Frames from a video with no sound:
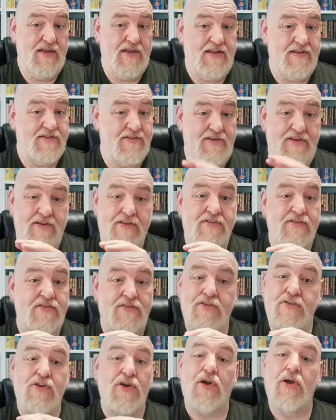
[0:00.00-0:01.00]
It's
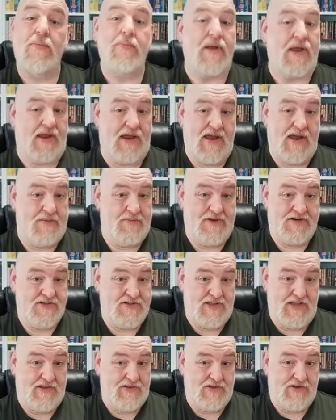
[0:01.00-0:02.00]
disturbing how
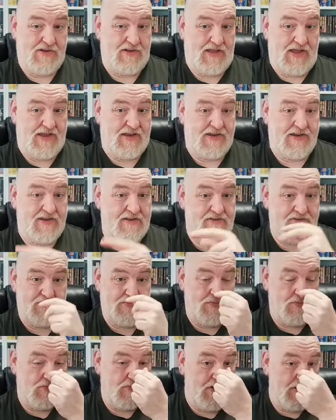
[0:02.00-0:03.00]
much they look alike.
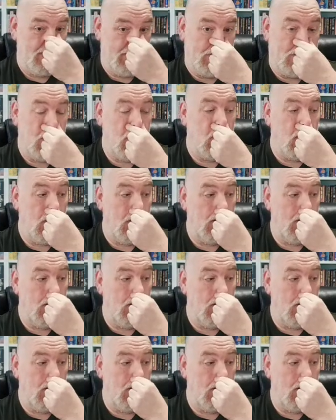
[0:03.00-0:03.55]
It's really cool.